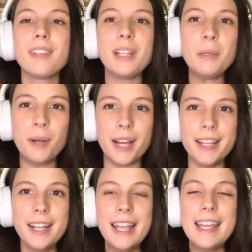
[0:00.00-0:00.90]

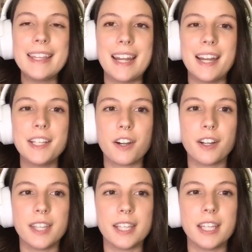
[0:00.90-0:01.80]
But then I
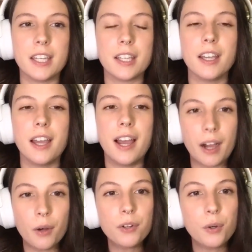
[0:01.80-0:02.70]
started thinking,
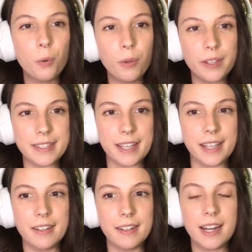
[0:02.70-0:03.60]
how cool is
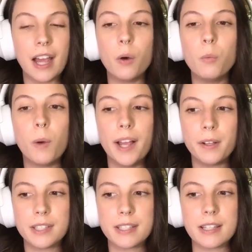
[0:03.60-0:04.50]
it and how
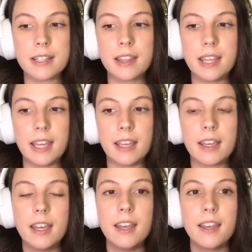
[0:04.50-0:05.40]
wild is it to think
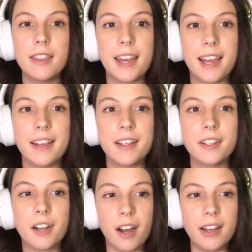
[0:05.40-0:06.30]
that
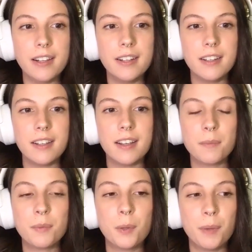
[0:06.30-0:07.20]
God
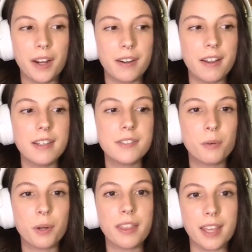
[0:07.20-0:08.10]
prepared us
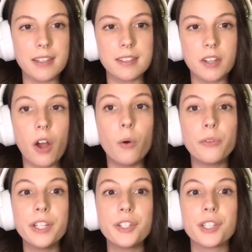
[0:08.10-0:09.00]
for this, not
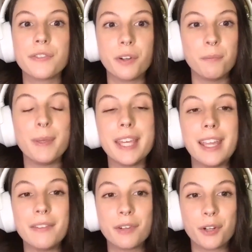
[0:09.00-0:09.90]
only just for
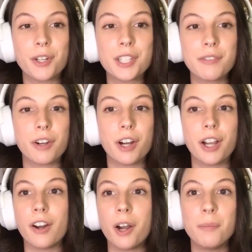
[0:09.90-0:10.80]
me and for Christopher
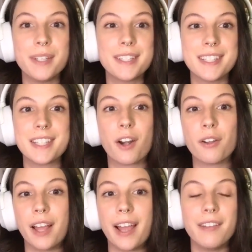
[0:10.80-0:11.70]
and our business and
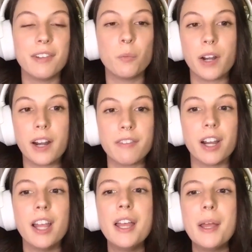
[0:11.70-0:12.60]
our life and
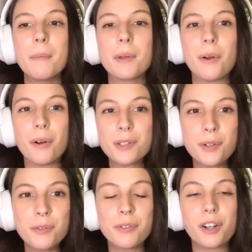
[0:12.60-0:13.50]
whatever, but
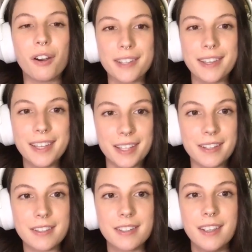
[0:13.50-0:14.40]
also for our
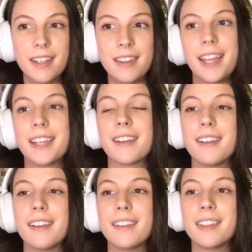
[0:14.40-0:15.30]
kids. Like
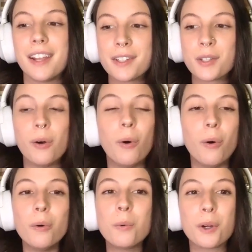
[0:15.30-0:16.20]
there's a
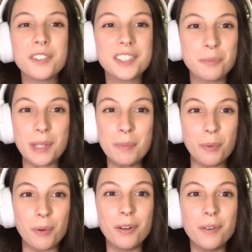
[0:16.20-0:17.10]
whole world of
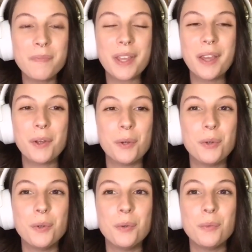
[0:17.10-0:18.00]
people
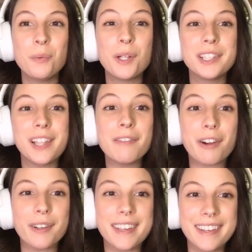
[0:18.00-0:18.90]
who will love
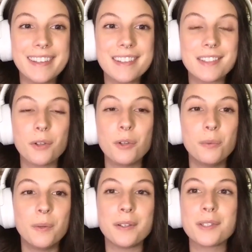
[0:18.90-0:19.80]
our kids, who
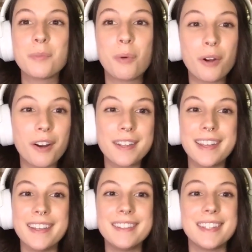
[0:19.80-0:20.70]
will support our
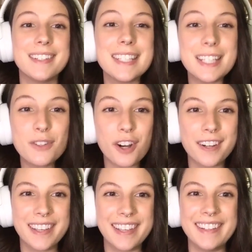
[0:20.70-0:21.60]
kids and teach our
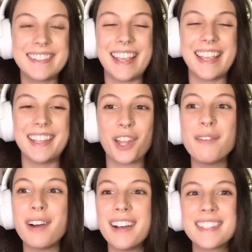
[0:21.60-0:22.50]
kids and
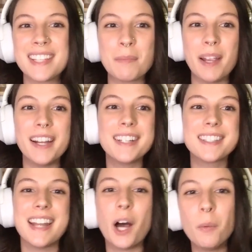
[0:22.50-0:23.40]
love us as parents
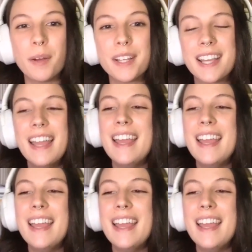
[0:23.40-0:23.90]
and help us.